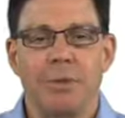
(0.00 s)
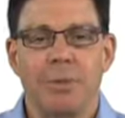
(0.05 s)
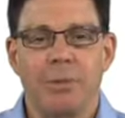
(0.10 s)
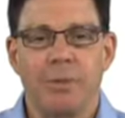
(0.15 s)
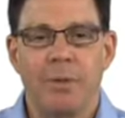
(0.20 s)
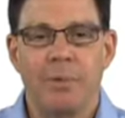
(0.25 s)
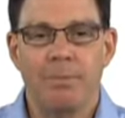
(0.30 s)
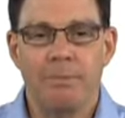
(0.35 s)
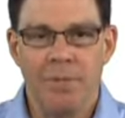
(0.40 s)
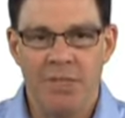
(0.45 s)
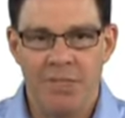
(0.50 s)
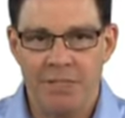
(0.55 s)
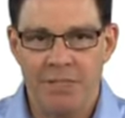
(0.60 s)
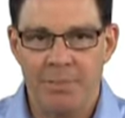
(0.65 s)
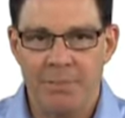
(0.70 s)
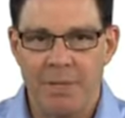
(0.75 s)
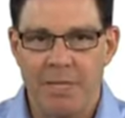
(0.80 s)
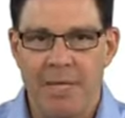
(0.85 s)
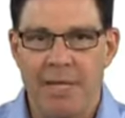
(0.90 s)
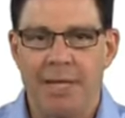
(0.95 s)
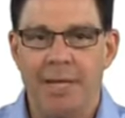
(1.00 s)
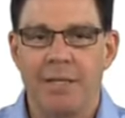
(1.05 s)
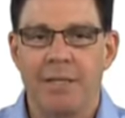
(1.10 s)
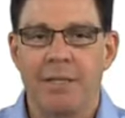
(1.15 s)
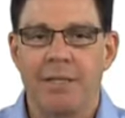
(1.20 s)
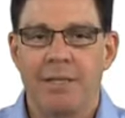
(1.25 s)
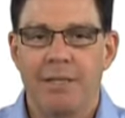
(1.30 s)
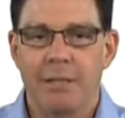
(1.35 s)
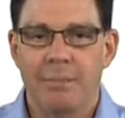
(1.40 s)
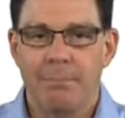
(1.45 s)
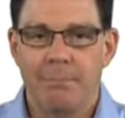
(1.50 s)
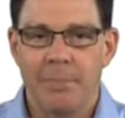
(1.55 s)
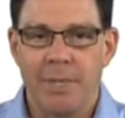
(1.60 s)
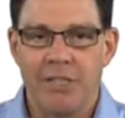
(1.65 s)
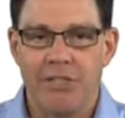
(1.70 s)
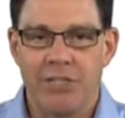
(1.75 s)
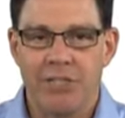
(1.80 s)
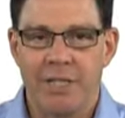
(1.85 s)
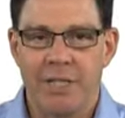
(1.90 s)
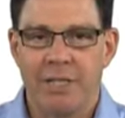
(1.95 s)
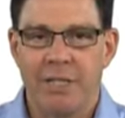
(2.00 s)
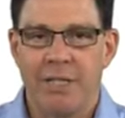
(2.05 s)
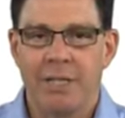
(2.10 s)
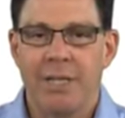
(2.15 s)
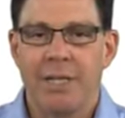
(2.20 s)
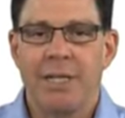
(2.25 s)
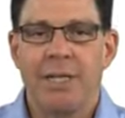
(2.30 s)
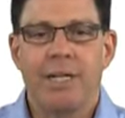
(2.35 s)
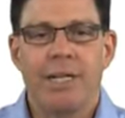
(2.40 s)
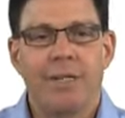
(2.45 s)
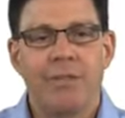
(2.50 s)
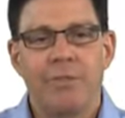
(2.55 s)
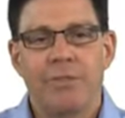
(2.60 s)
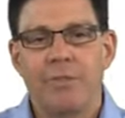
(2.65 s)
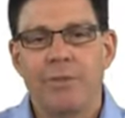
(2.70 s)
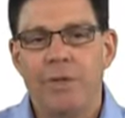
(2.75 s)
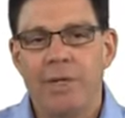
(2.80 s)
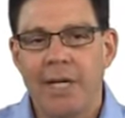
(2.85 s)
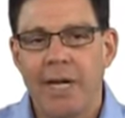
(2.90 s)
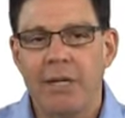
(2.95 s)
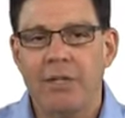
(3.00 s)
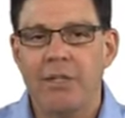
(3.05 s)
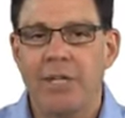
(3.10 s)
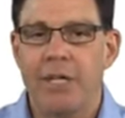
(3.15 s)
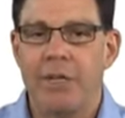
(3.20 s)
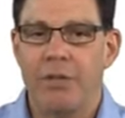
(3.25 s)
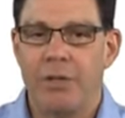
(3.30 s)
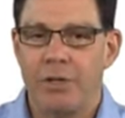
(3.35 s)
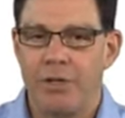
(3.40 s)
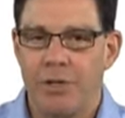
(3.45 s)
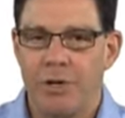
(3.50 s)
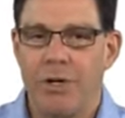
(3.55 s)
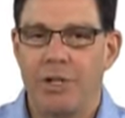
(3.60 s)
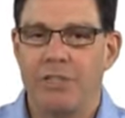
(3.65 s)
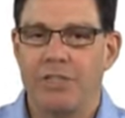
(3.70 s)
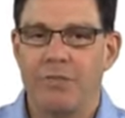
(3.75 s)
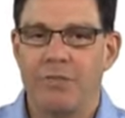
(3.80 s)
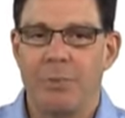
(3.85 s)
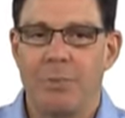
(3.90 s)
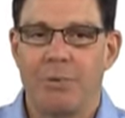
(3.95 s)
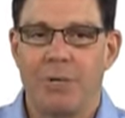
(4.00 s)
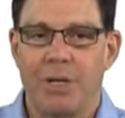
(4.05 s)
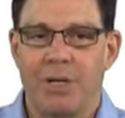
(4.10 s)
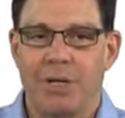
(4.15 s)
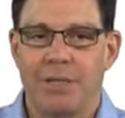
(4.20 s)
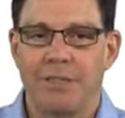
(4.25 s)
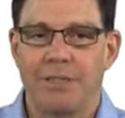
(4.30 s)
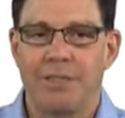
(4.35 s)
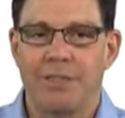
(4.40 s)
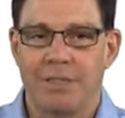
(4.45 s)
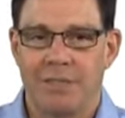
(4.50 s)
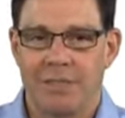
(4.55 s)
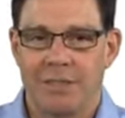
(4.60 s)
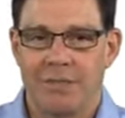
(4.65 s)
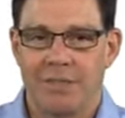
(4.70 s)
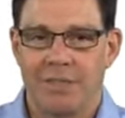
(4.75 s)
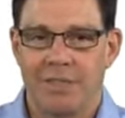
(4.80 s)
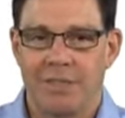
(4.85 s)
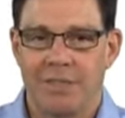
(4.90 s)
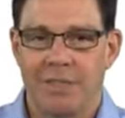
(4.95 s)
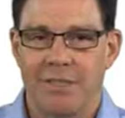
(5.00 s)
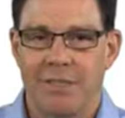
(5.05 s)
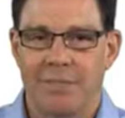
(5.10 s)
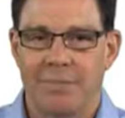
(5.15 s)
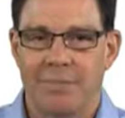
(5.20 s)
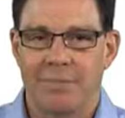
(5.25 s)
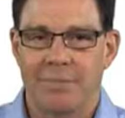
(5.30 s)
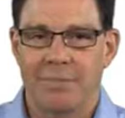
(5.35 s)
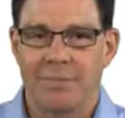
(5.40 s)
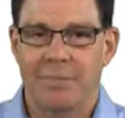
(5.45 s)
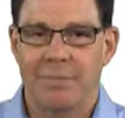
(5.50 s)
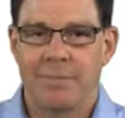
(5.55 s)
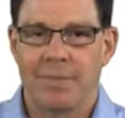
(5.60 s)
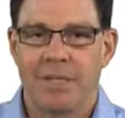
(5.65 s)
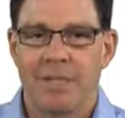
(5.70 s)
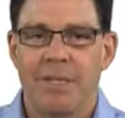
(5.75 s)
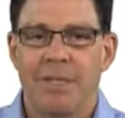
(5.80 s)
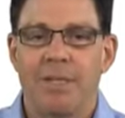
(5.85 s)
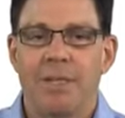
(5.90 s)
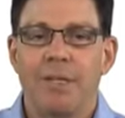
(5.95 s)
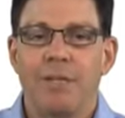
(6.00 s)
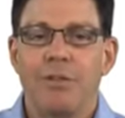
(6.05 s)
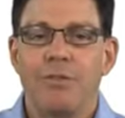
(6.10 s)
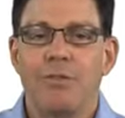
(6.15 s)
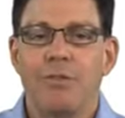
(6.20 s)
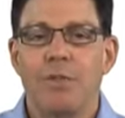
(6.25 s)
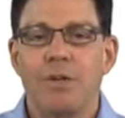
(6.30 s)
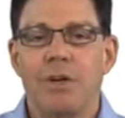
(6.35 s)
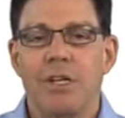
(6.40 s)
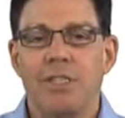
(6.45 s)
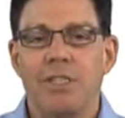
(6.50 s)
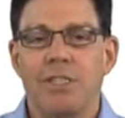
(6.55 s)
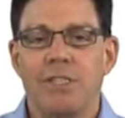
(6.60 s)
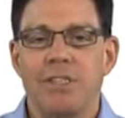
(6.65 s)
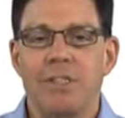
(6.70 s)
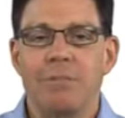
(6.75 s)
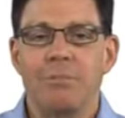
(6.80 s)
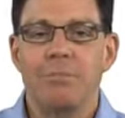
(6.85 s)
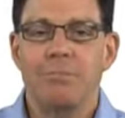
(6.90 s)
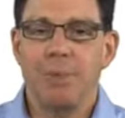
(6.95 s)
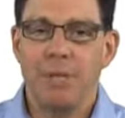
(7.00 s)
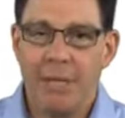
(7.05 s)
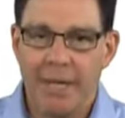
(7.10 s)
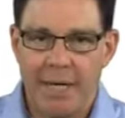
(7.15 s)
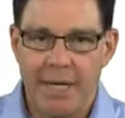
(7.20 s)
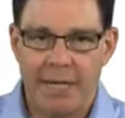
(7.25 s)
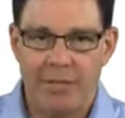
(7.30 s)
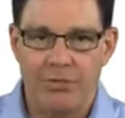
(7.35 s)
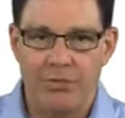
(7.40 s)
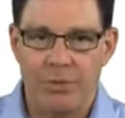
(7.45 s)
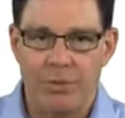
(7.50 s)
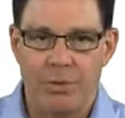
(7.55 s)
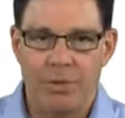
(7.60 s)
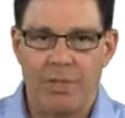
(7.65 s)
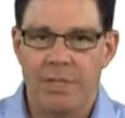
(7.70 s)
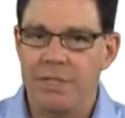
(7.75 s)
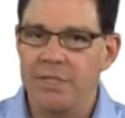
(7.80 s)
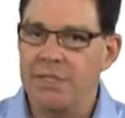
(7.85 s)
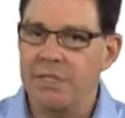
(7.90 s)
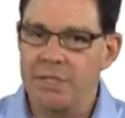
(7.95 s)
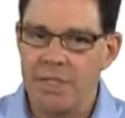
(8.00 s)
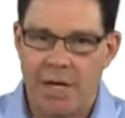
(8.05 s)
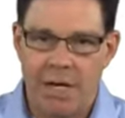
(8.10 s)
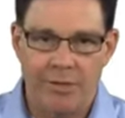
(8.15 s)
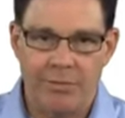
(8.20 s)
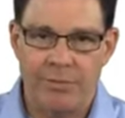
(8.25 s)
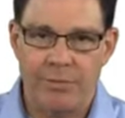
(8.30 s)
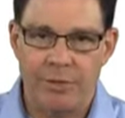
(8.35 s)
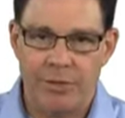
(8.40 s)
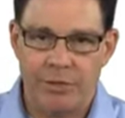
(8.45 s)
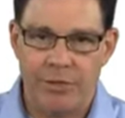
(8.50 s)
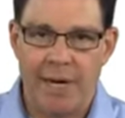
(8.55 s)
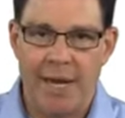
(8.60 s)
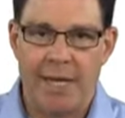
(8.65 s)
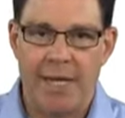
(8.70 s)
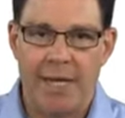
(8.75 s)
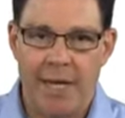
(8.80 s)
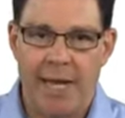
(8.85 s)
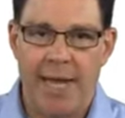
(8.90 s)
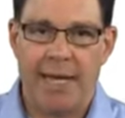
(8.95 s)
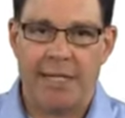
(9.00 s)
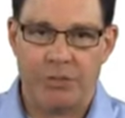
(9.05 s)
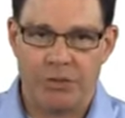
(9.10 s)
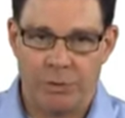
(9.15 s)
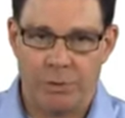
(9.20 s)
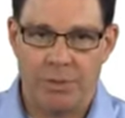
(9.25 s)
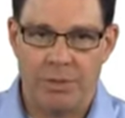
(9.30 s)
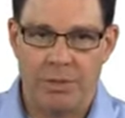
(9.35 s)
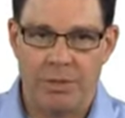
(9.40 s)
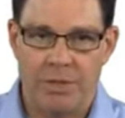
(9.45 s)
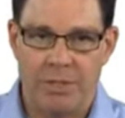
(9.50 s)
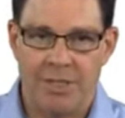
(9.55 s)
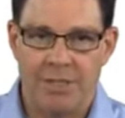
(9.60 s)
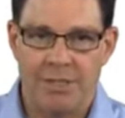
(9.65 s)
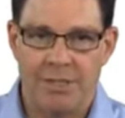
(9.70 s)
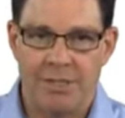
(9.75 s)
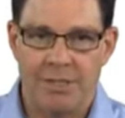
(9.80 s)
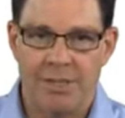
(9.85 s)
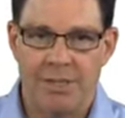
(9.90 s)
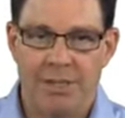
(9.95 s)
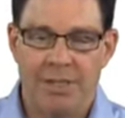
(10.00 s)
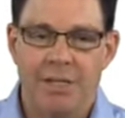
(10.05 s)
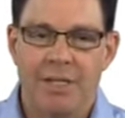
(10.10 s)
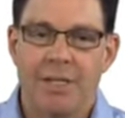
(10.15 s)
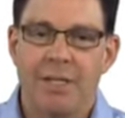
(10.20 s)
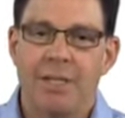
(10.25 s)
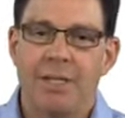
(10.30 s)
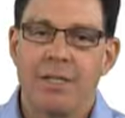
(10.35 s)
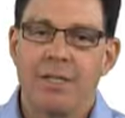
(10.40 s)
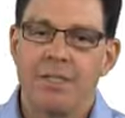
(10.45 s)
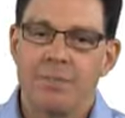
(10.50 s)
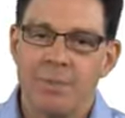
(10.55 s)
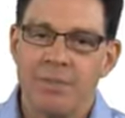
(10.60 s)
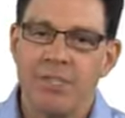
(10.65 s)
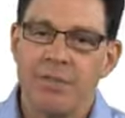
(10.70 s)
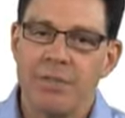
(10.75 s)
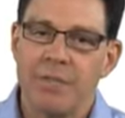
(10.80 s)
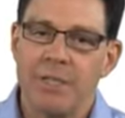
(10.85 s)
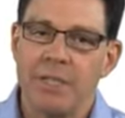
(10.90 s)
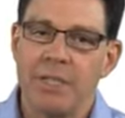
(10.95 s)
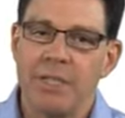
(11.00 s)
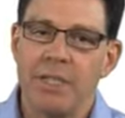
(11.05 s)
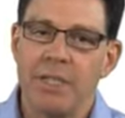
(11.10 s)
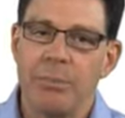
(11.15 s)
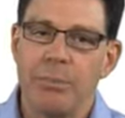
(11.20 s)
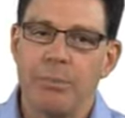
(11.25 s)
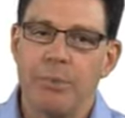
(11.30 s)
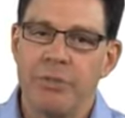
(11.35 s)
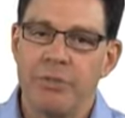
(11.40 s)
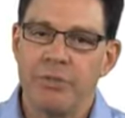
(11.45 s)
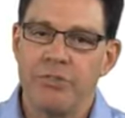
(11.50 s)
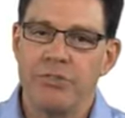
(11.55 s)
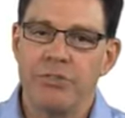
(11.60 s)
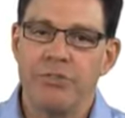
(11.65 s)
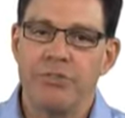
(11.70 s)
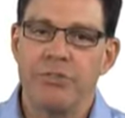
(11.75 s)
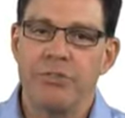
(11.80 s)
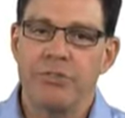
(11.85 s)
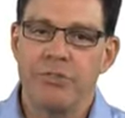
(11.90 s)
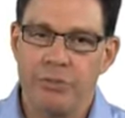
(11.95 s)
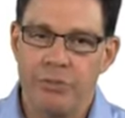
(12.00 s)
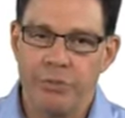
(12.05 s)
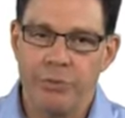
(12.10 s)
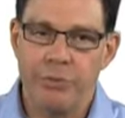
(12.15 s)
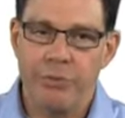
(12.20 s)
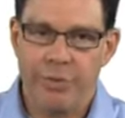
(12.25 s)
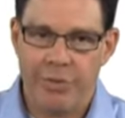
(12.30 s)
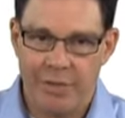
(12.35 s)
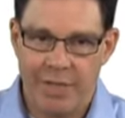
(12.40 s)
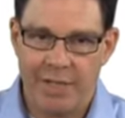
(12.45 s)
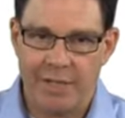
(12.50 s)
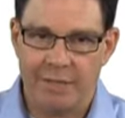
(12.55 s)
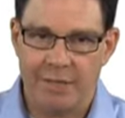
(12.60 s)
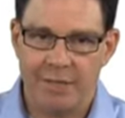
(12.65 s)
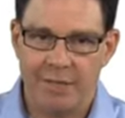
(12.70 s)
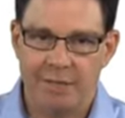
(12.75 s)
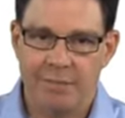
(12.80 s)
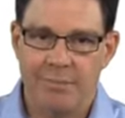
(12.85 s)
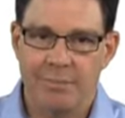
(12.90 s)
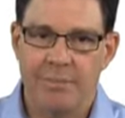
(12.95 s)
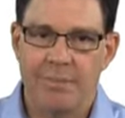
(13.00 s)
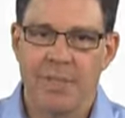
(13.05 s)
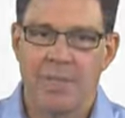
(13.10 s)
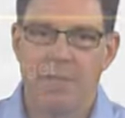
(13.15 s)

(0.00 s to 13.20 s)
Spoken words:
for business planning, budgeting, and for calculating the costs of your products and services. FullCost is a planning tool. It's not for tracking actual costs. Specifically, it produces two things.